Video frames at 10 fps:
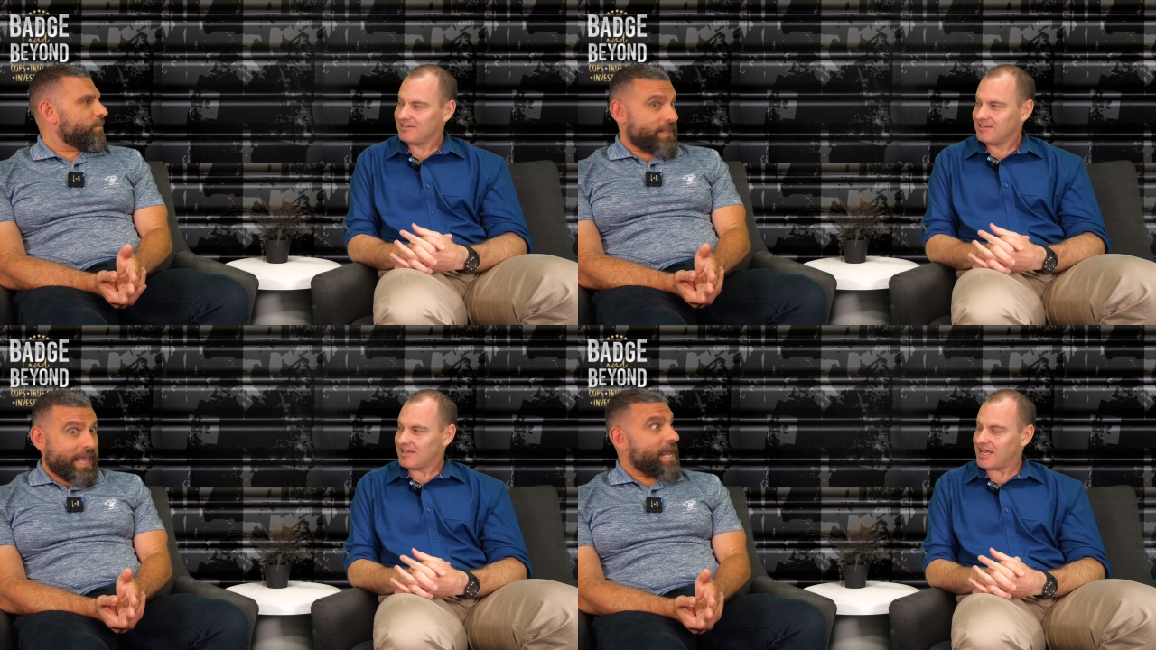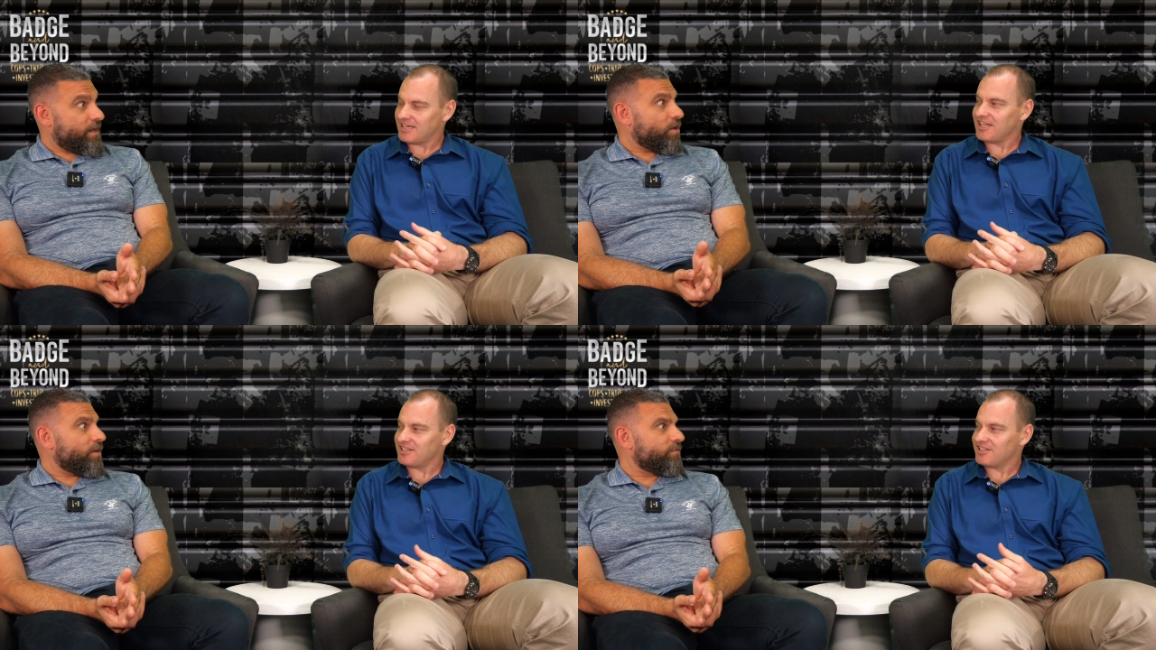Speaker 1: That had
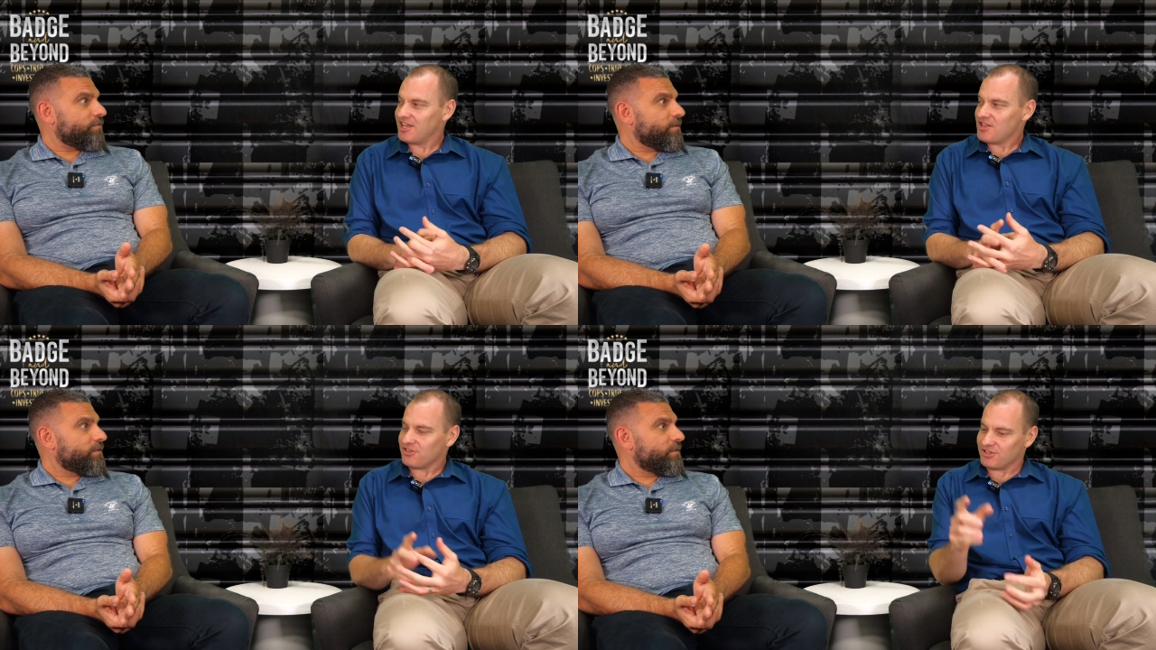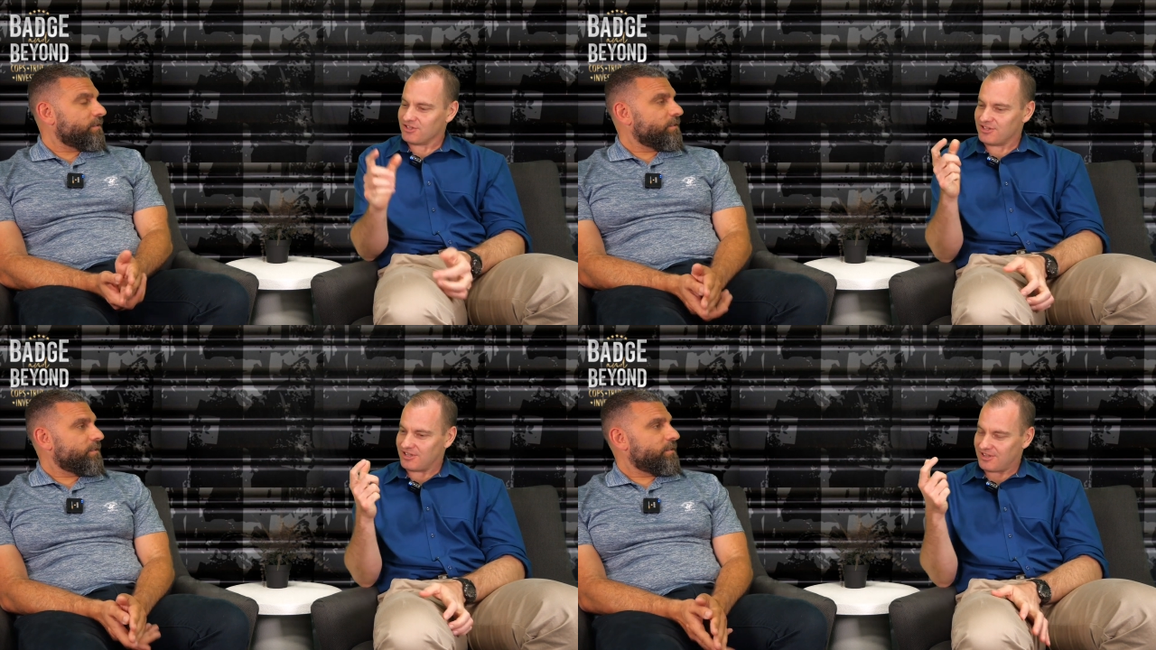and, a knife? and
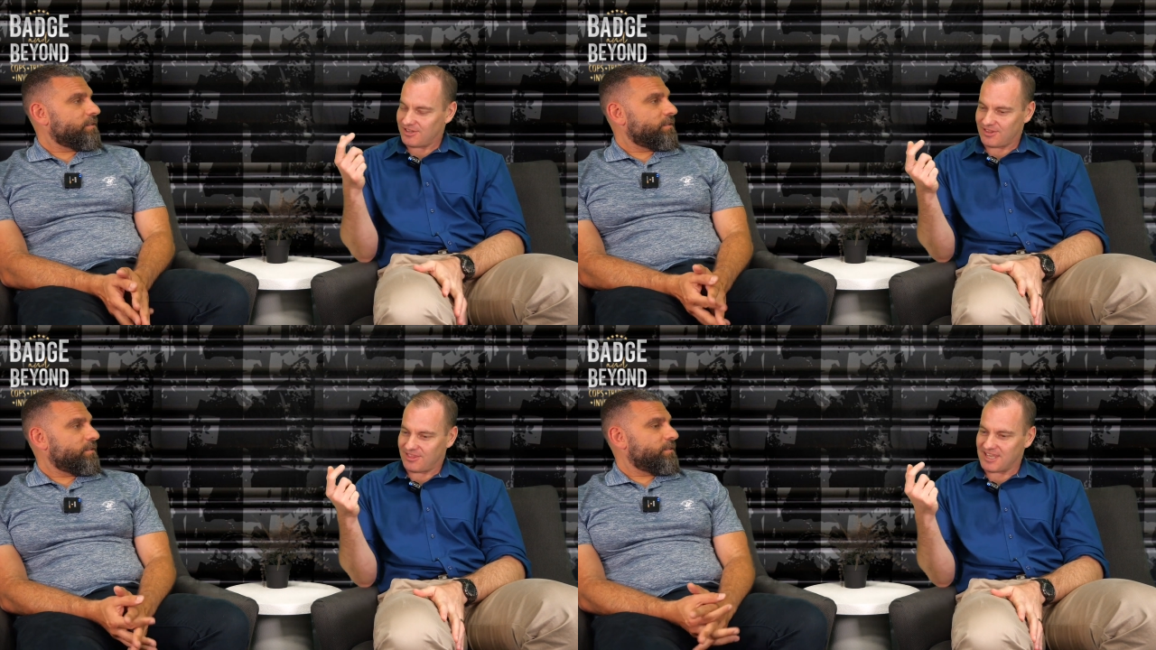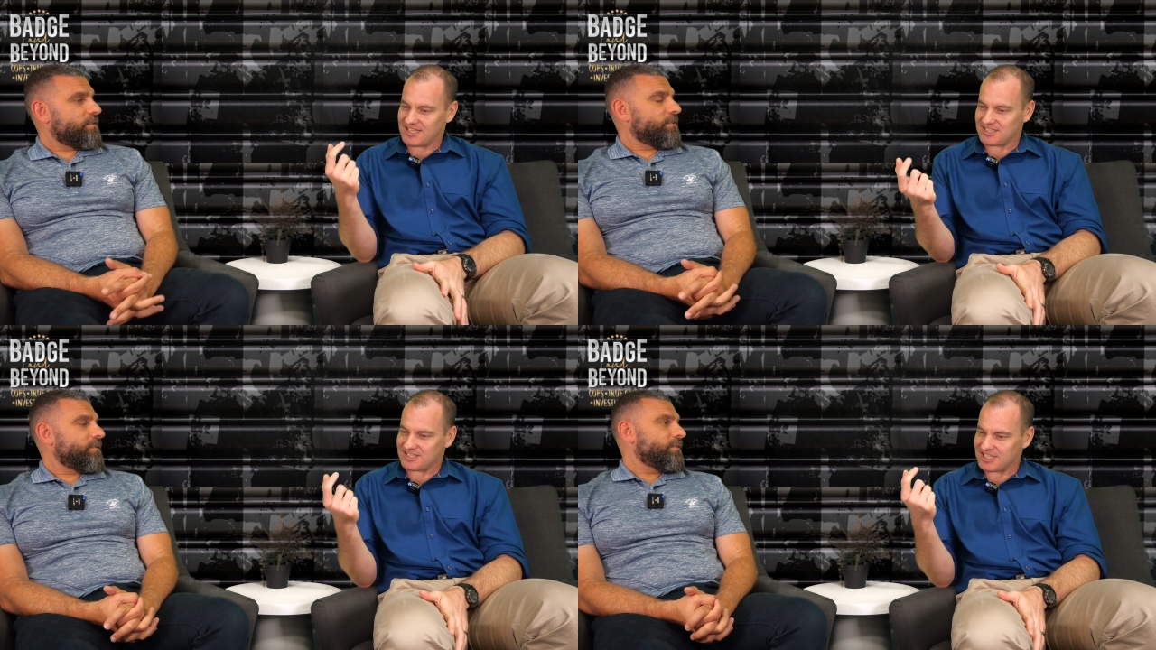the
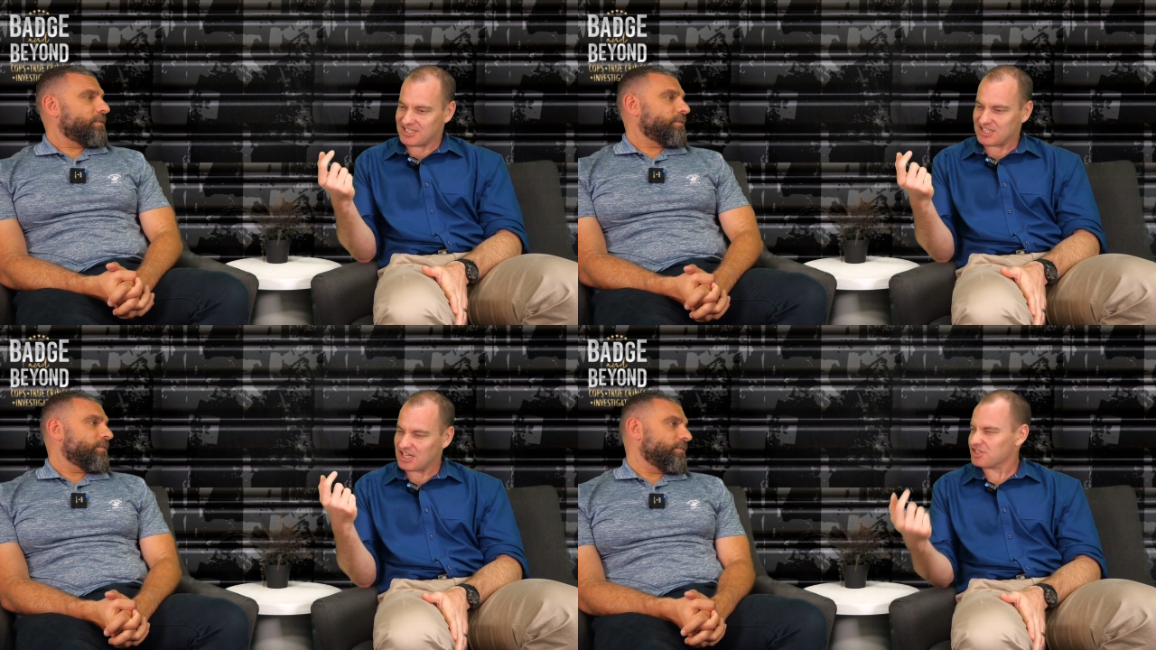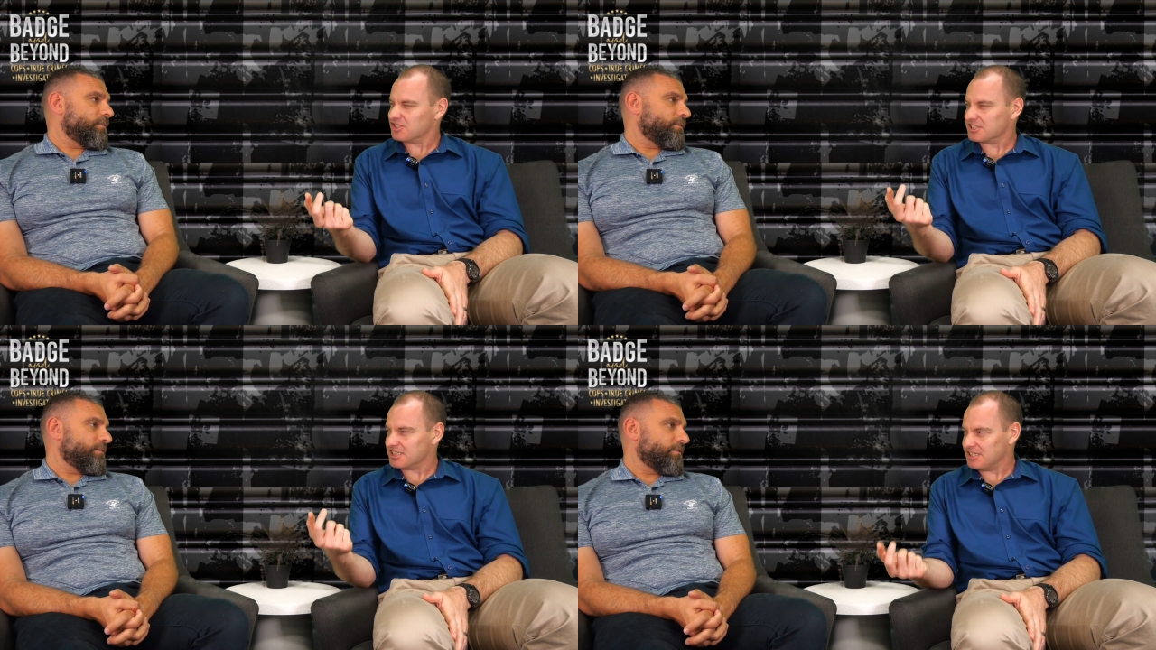there's there's such a
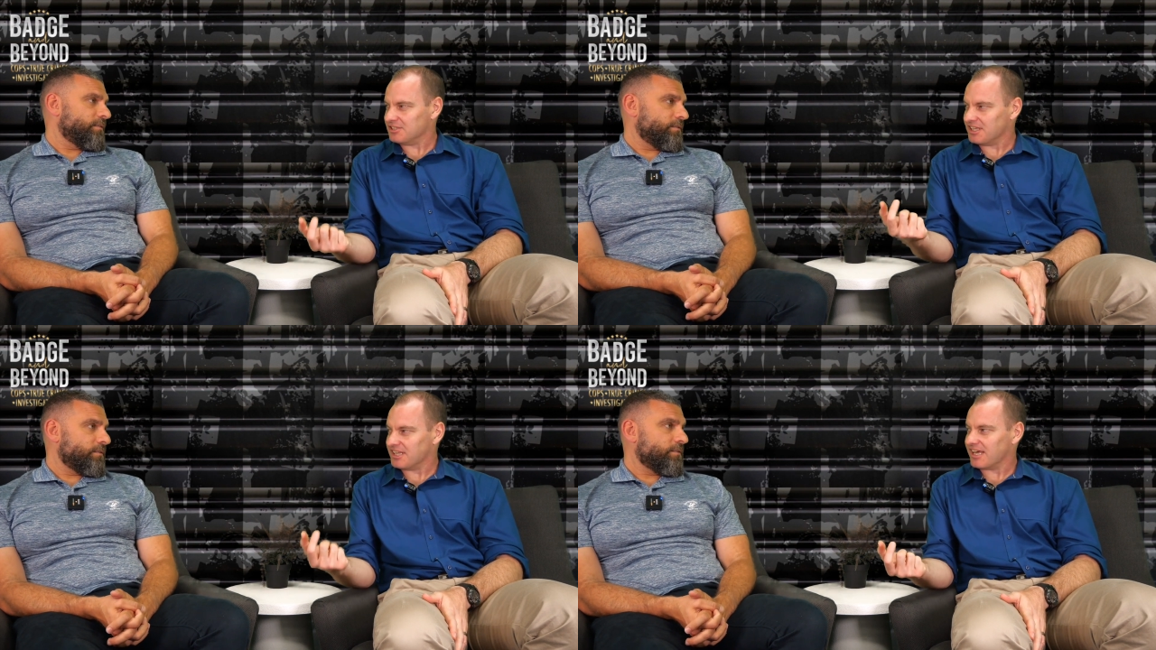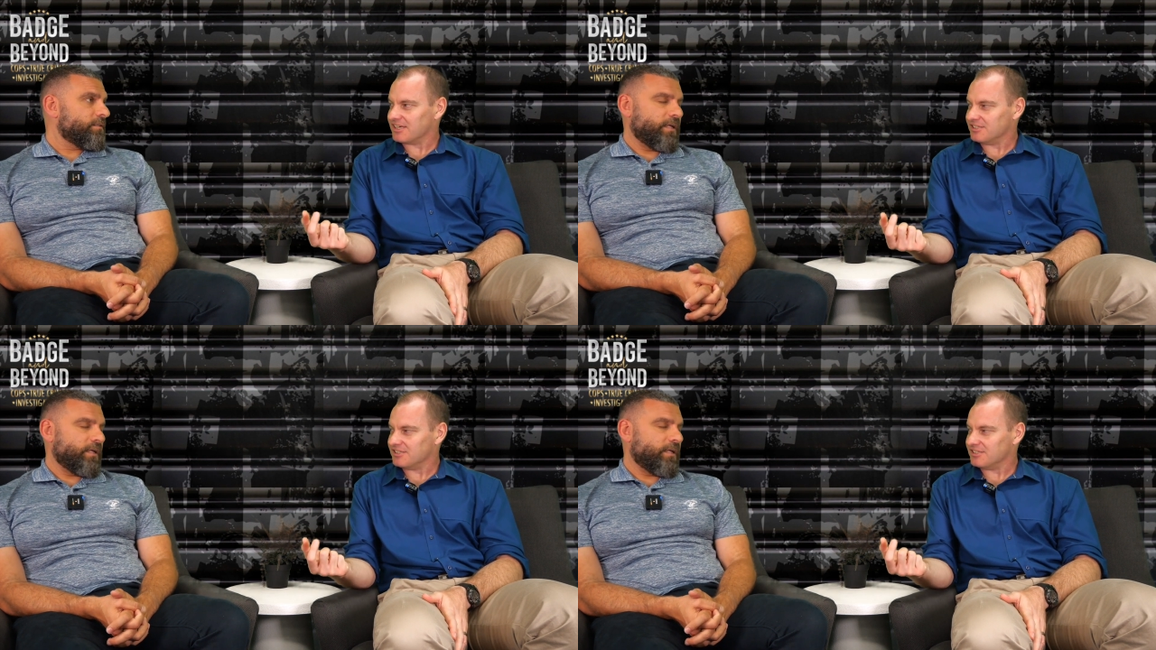skill in that.